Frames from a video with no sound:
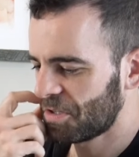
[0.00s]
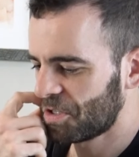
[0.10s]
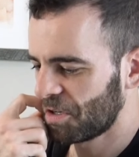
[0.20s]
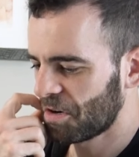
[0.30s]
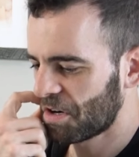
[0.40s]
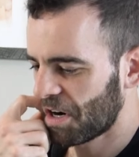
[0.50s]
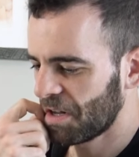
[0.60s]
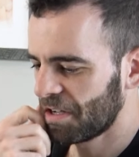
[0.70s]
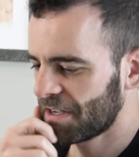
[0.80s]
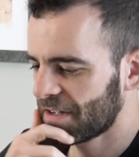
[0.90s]
sugar,
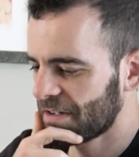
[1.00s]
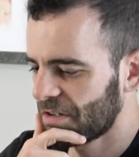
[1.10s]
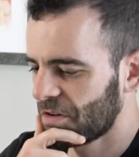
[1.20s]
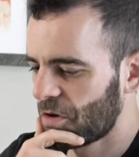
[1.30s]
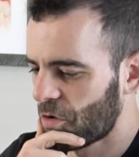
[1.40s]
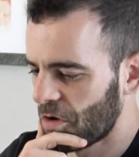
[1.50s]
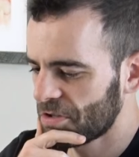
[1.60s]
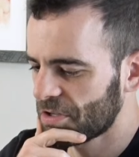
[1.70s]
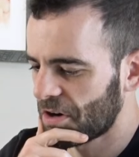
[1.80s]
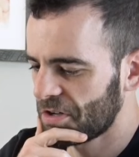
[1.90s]
garlic,
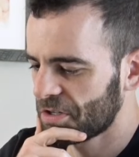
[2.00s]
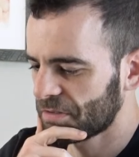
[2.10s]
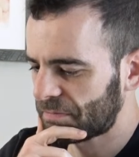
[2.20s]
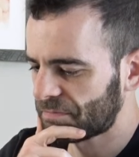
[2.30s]
cornstarch,